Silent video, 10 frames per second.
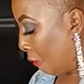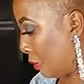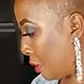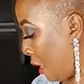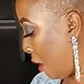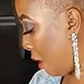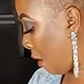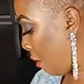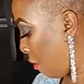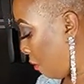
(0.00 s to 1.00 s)

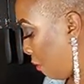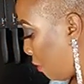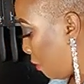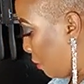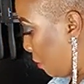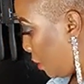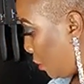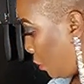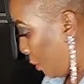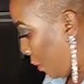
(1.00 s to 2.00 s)
Child. Let me get
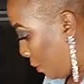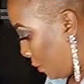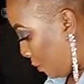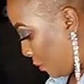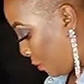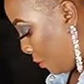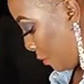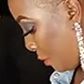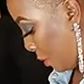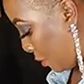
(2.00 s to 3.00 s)
one more
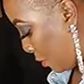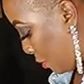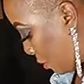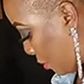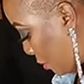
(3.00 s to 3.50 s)
oyster.